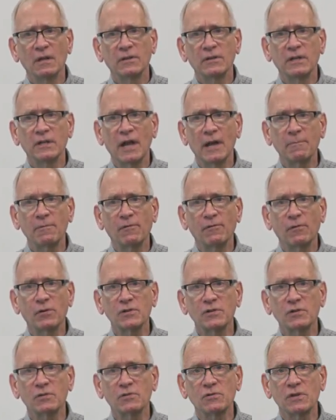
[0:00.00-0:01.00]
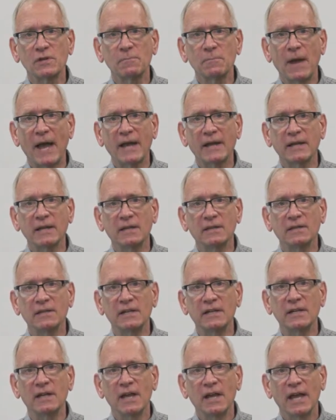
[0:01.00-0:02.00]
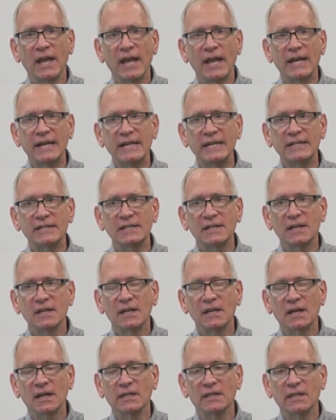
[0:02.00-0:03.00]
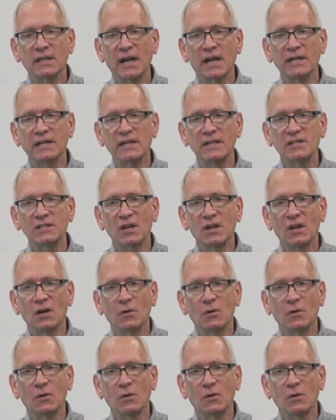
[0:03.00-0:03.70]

the night before surgery back in the 80s and the 90s.